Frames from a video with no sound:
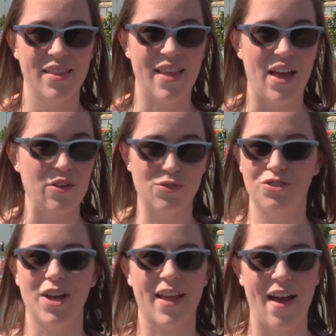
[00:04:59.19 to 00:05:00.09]
that you should
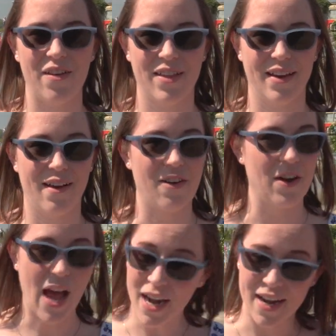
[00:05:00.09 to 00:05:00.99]
check out that are
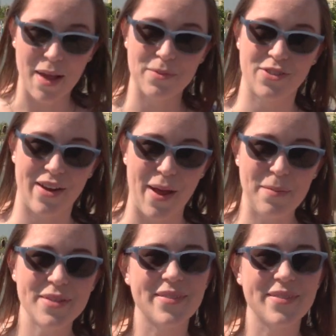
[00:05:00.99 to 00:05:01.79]
not in Amsterdam.